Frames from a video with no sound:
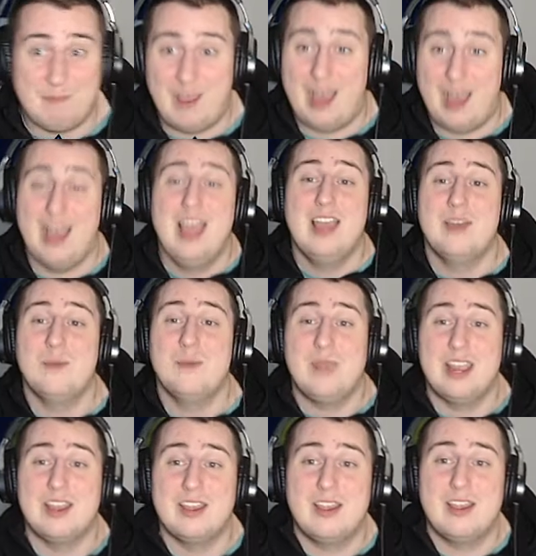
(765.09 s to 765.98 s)
Uh,
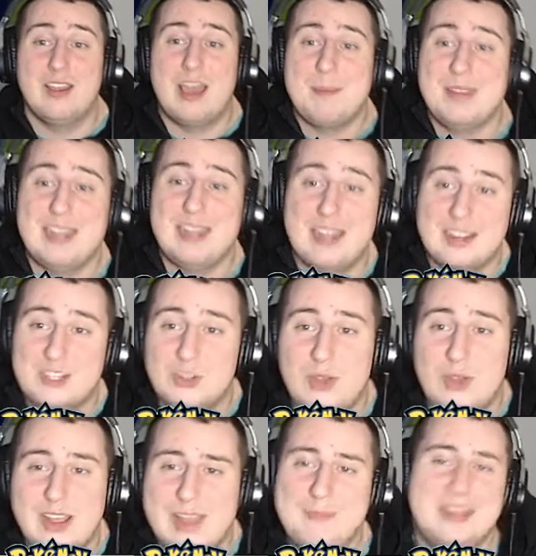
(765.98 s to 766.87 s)
we, I mean,
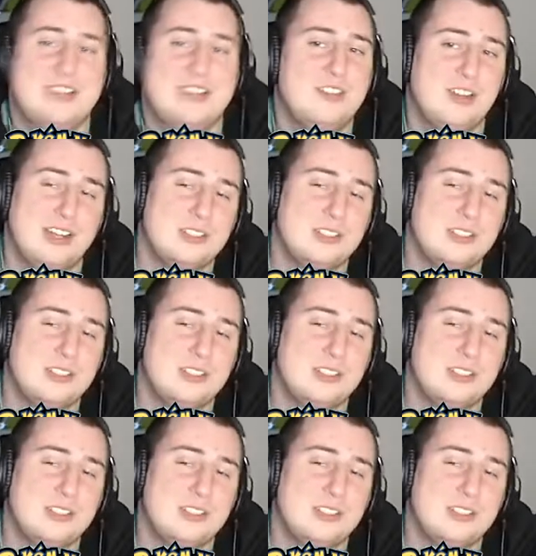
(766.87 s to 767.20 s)
Joy, I mean,